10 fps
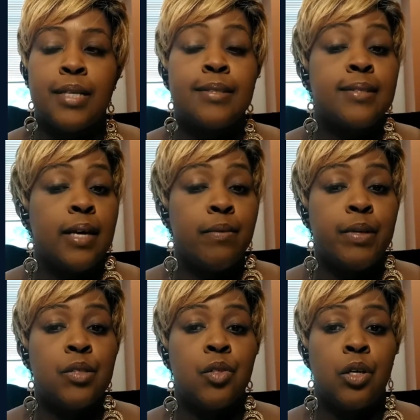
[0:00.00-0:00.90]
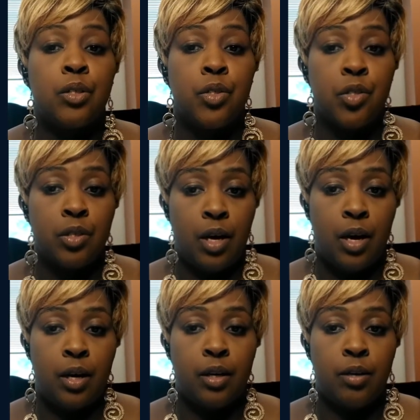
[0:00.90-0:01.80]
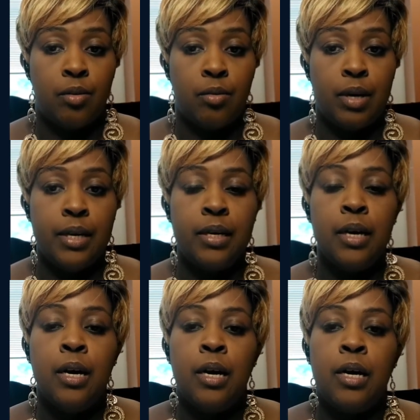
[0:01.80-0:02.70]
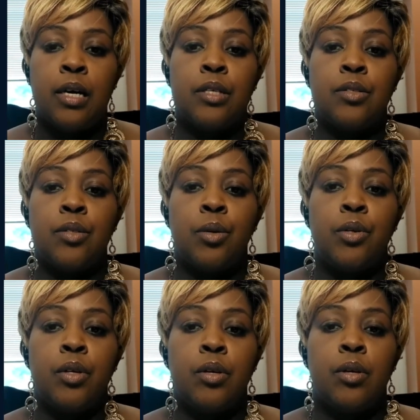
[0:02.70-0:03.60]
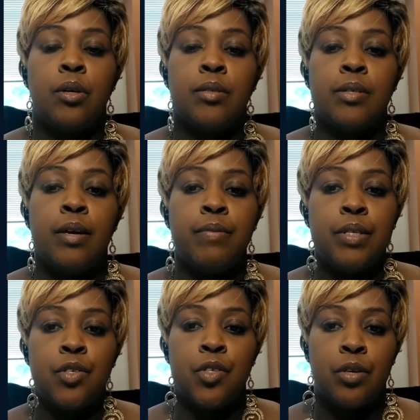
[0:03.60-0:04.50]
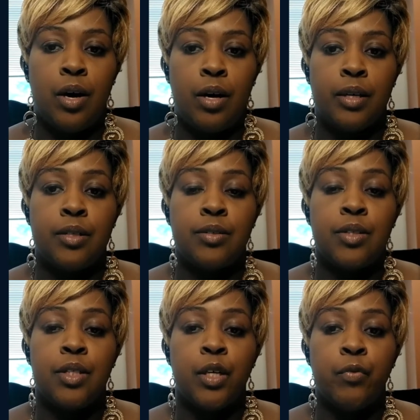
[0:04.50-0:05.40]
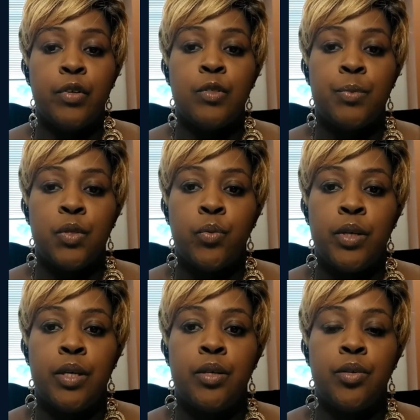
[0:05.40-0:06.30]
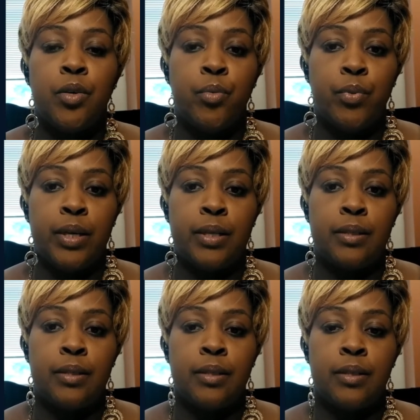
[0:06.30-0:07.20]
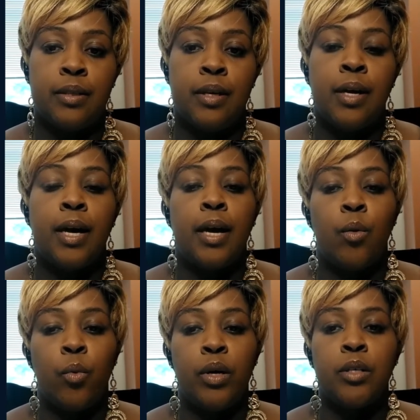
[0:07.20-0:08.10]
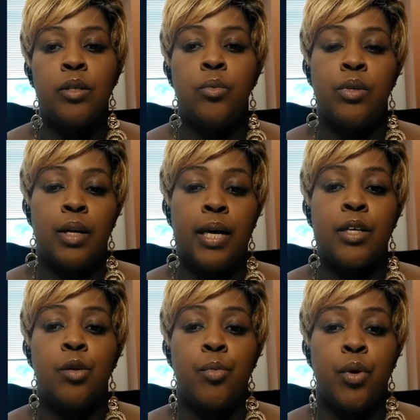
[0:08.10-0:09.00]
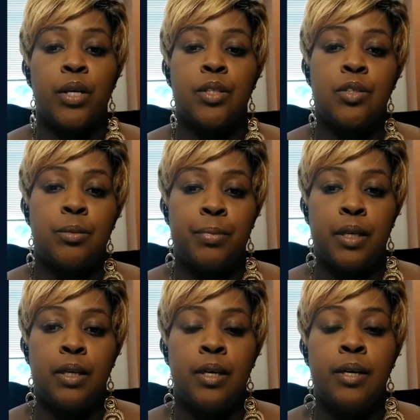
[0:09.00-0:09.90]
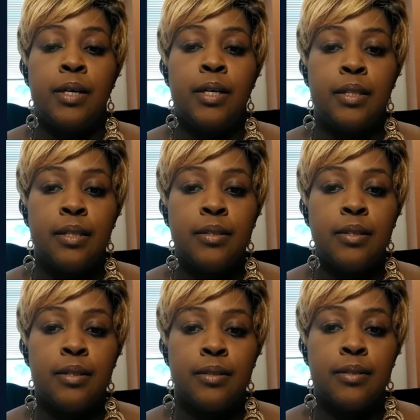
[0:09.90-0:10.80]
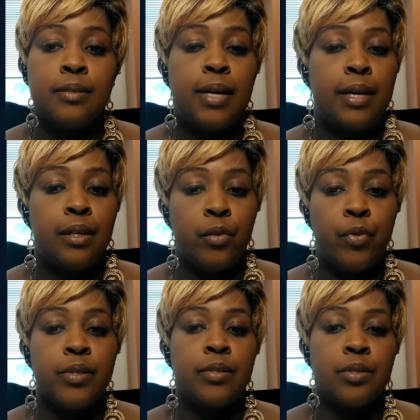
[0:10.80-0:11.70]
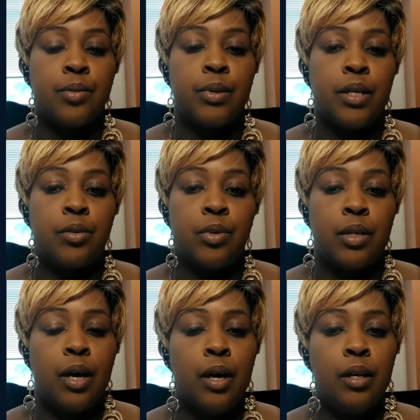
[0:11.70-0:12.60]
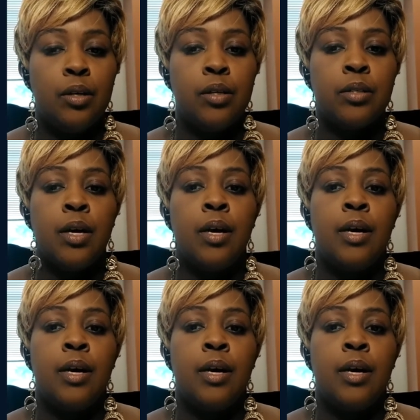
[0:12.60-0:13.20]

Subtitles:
savings shock, right? And so your savings shock is the difference between your rent and what you would like your mortgage to be. In this instance, that difference is $300.